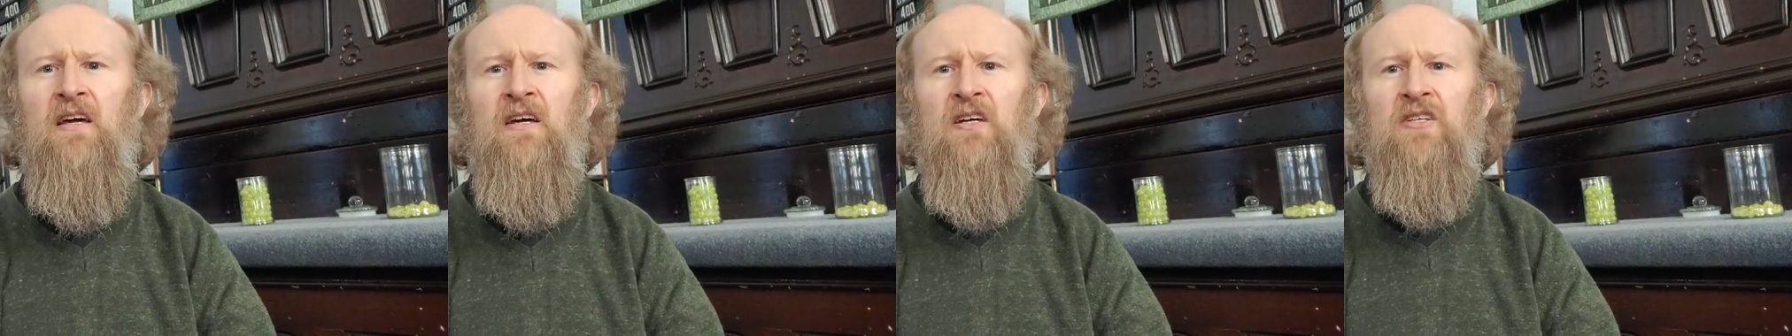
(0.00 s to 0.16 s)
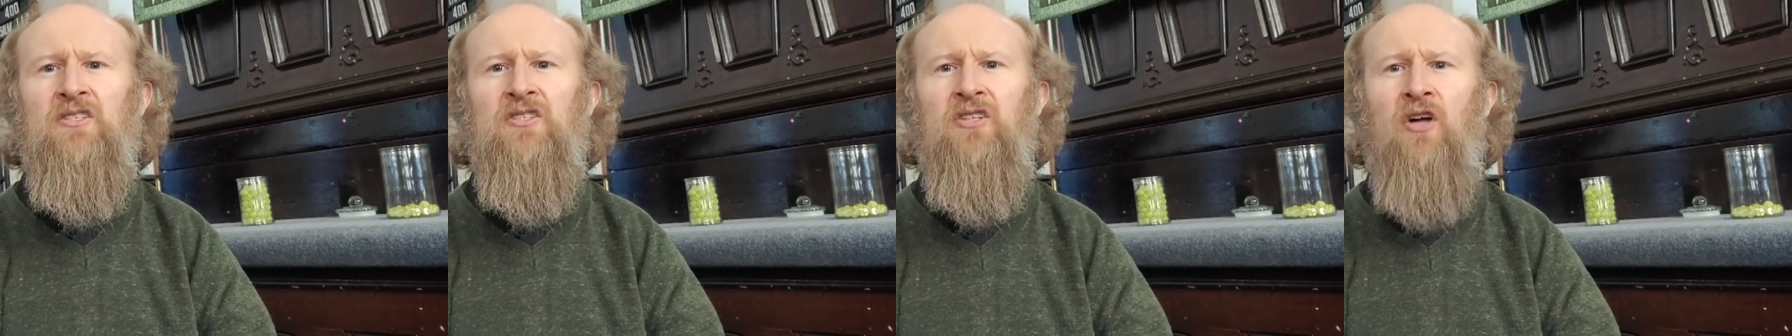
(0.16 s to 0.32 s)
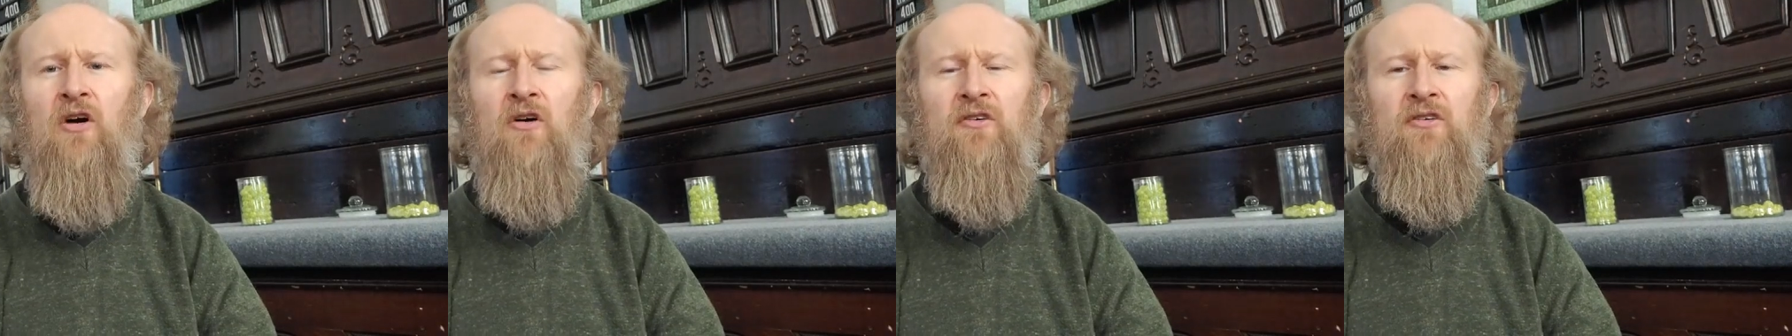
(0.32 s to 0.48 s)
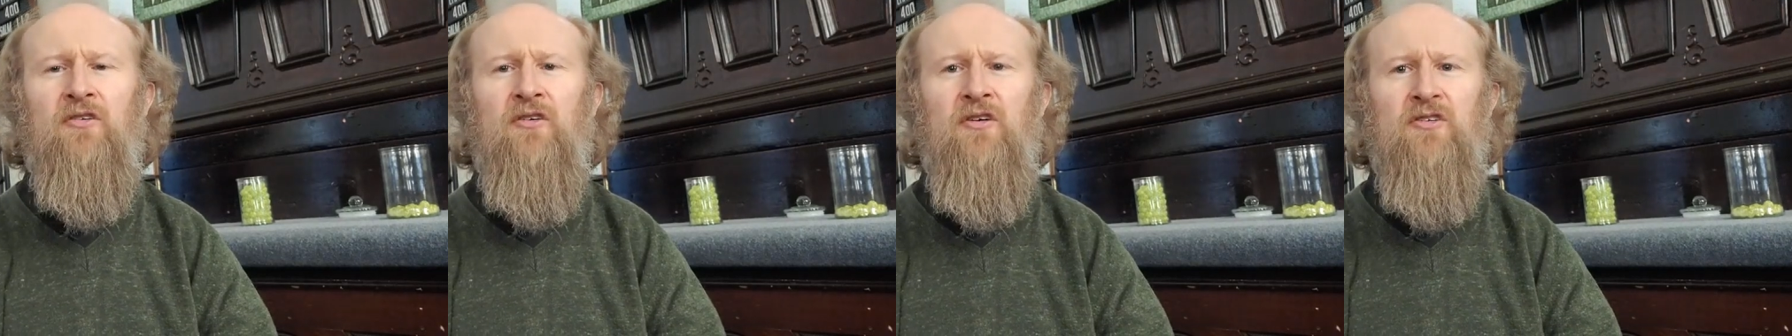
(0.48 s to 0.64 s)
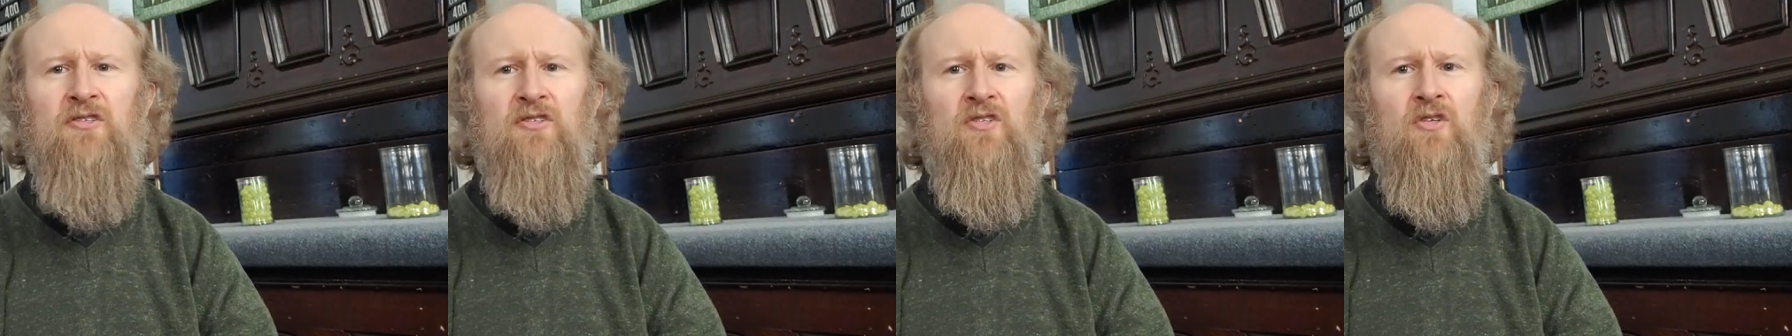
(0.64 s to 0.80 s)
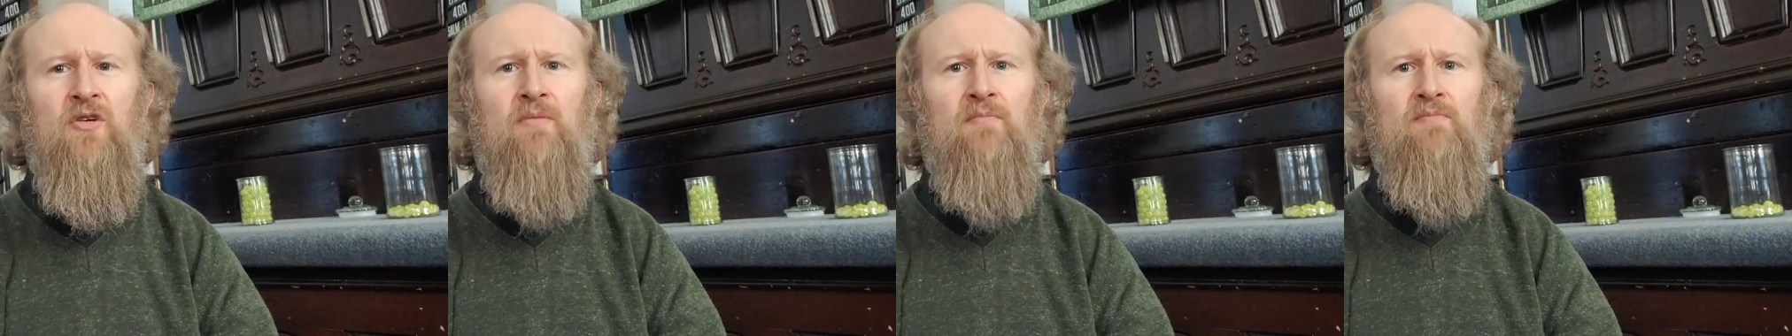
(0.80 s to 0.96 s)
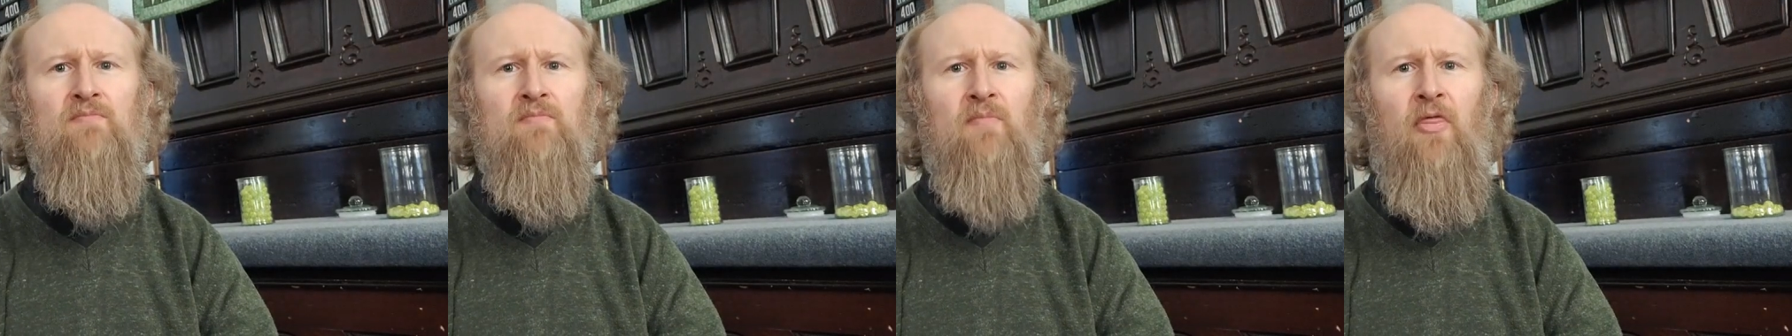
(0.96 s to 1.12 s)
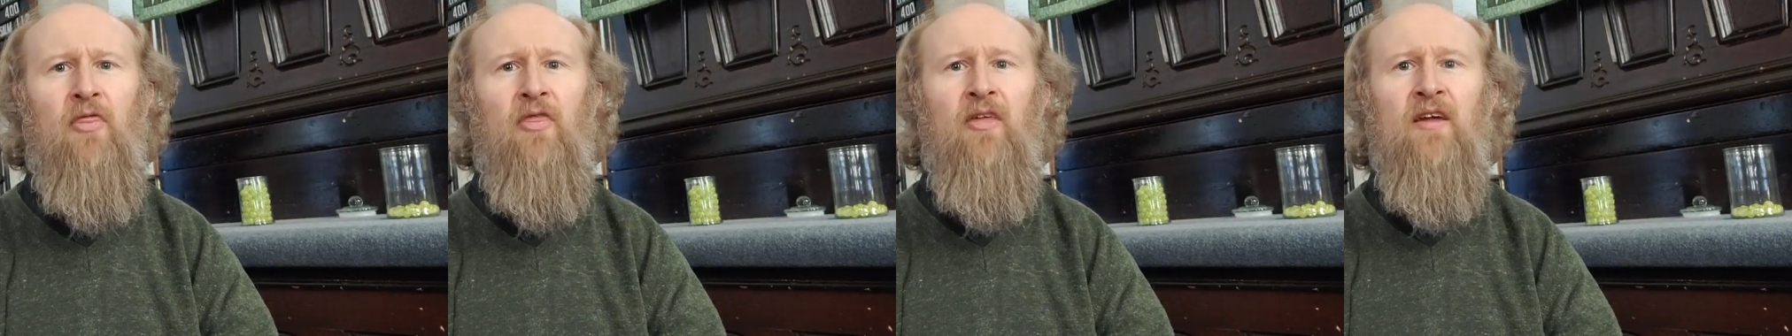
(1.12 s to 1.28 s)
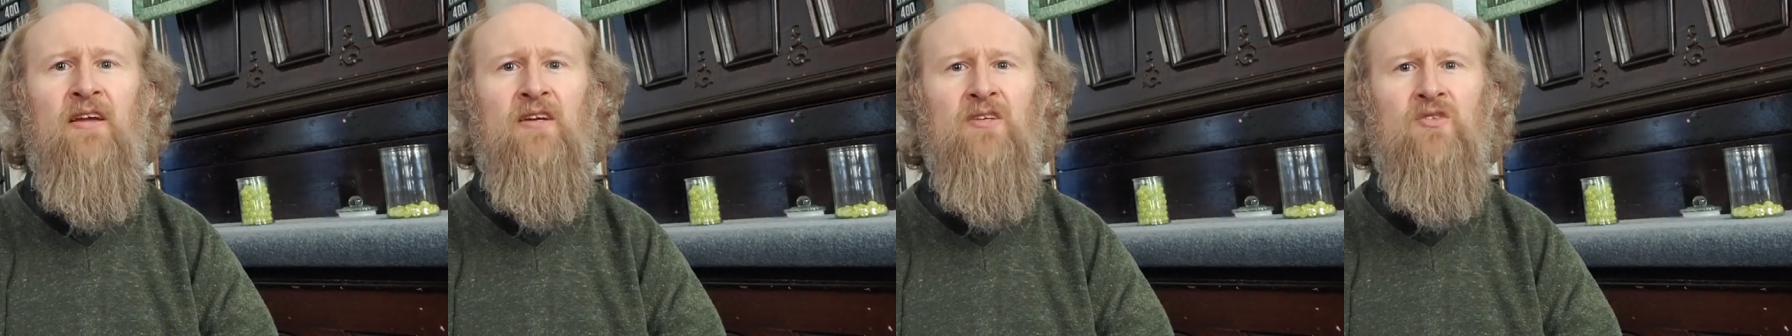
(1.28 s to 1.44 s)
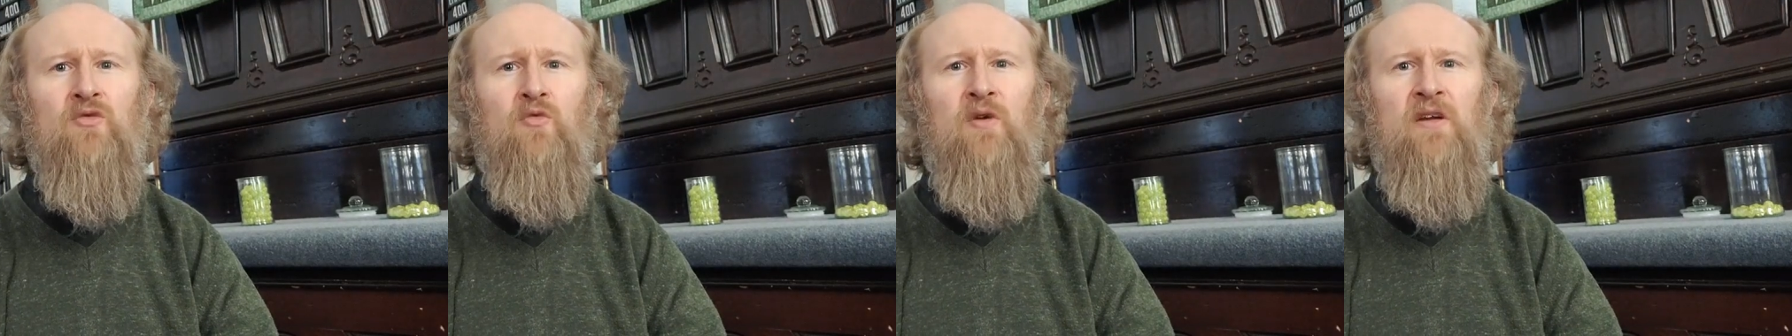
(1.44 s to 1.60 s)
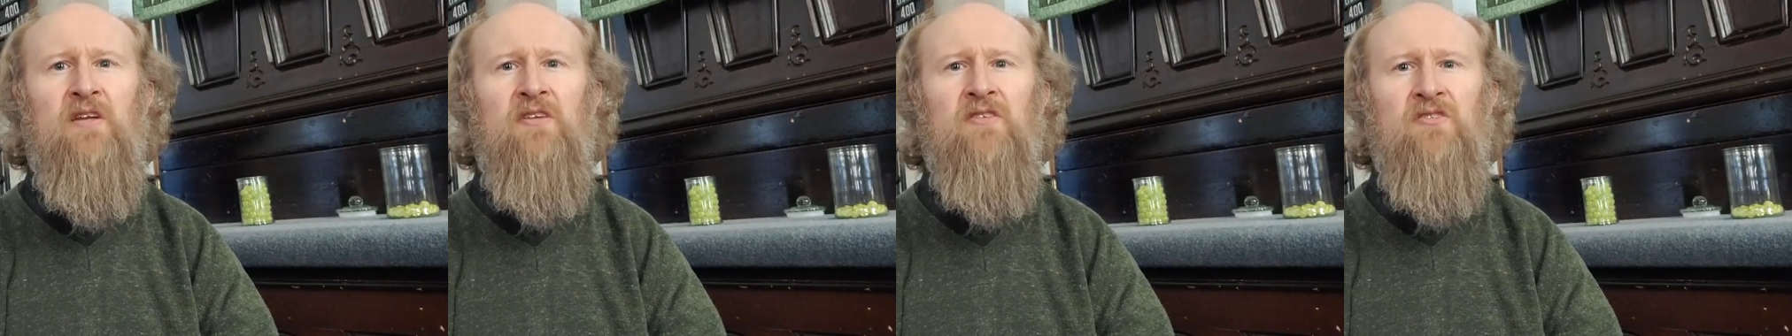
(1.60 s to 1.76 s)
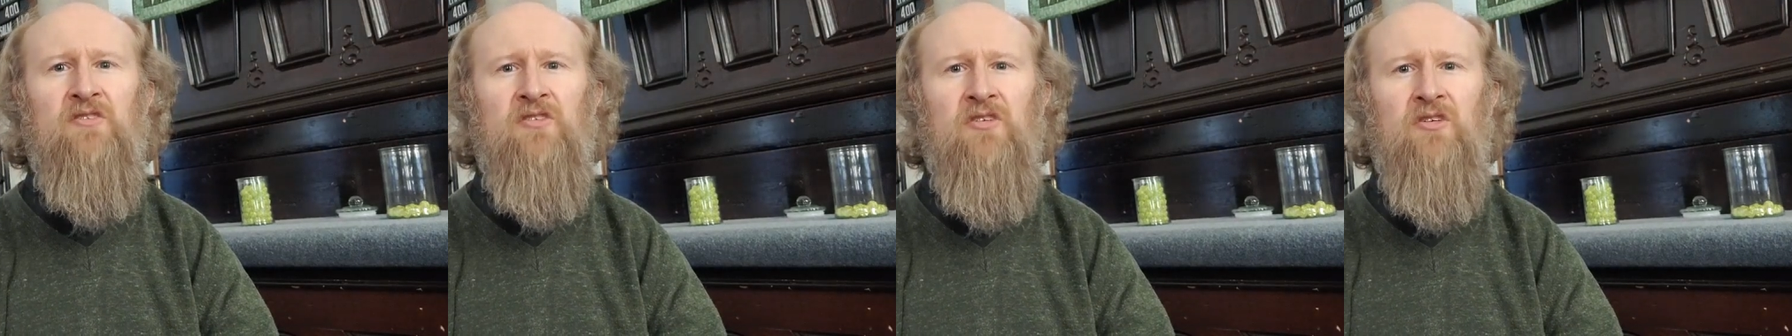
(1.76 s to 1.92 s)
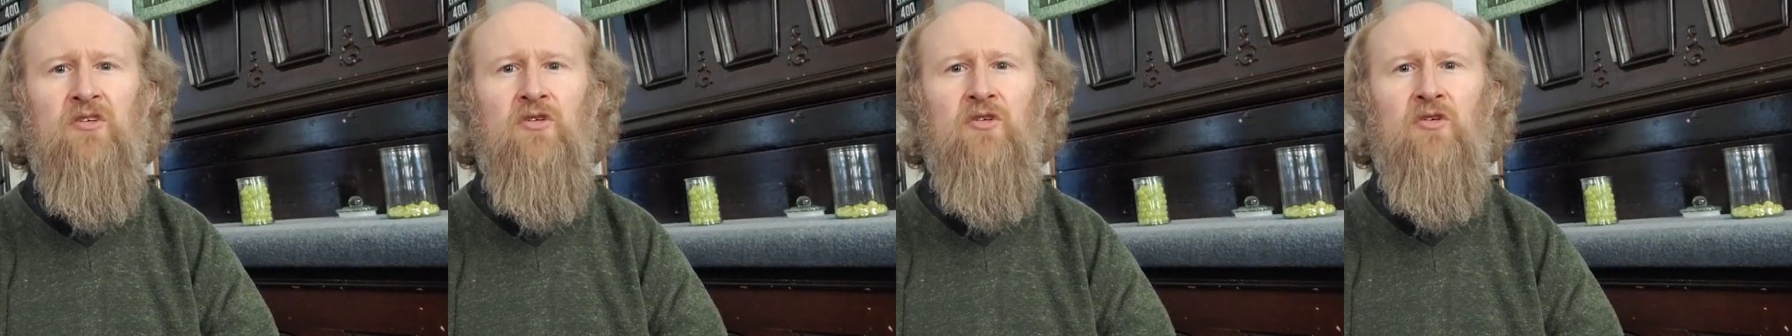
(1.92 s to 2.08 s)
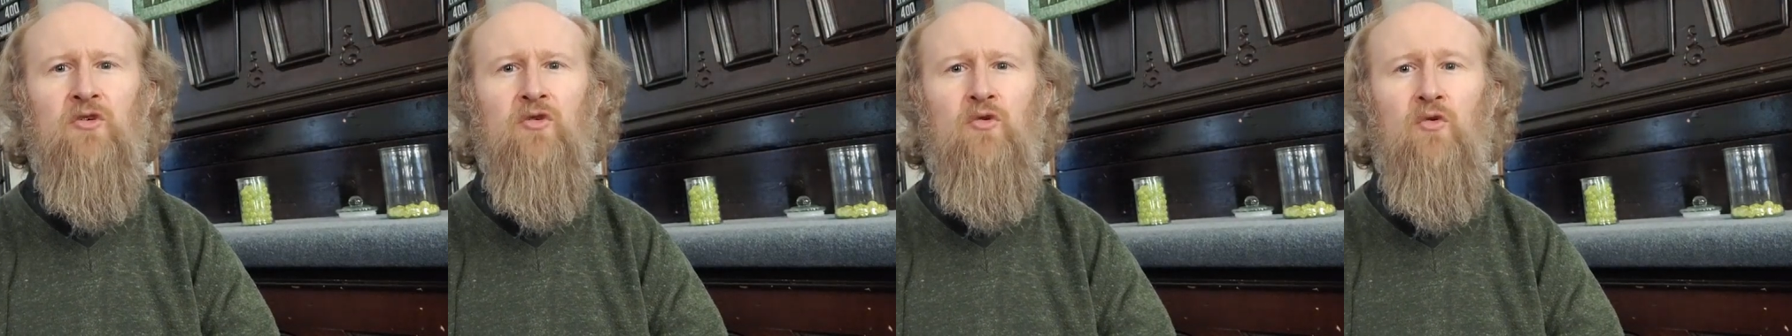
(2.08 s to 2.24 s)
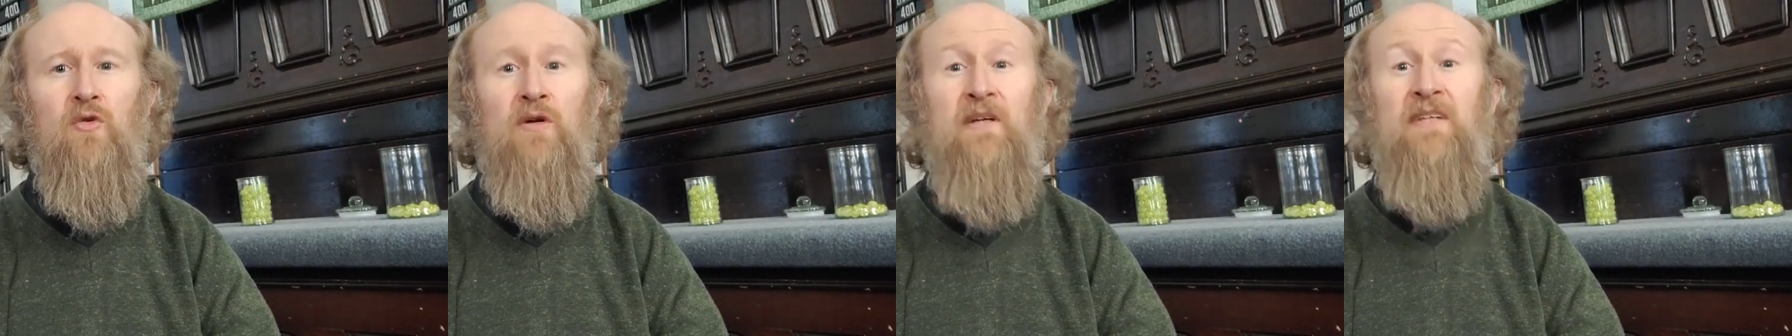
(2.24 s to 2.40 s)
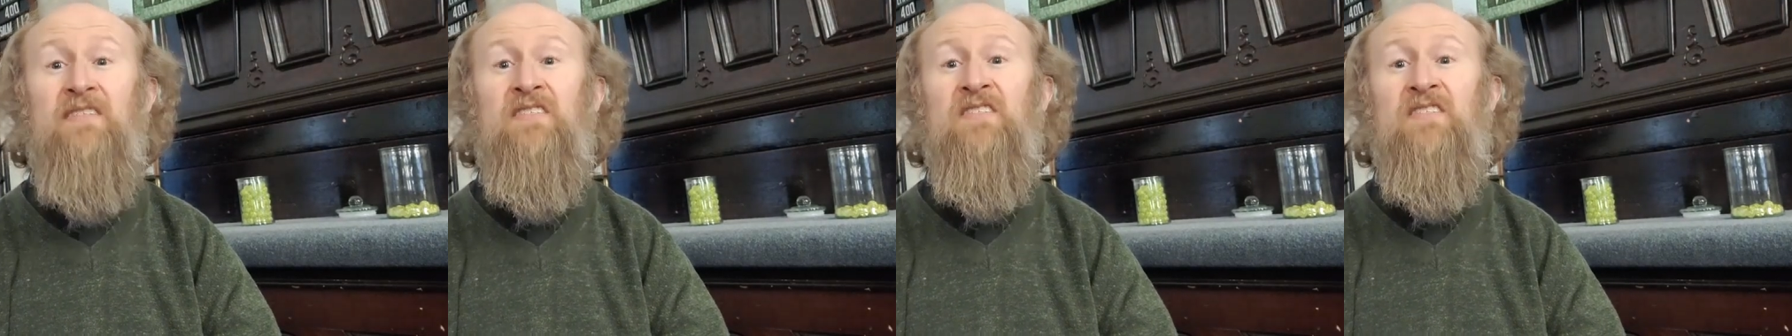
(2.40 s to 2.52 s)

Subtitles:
start to assume things we do